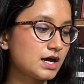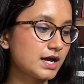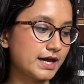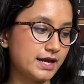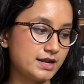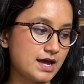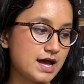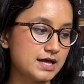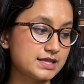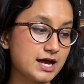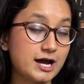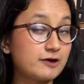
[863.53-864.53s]
Again,
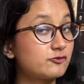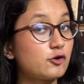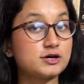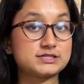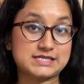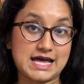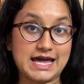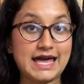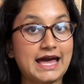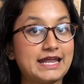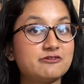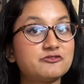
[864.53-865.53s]
of course, I
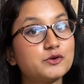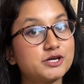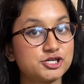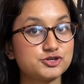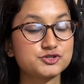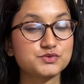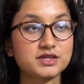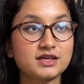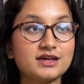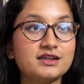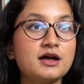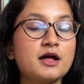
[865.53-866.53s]
had a few issues with
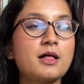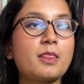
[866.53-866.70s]
it.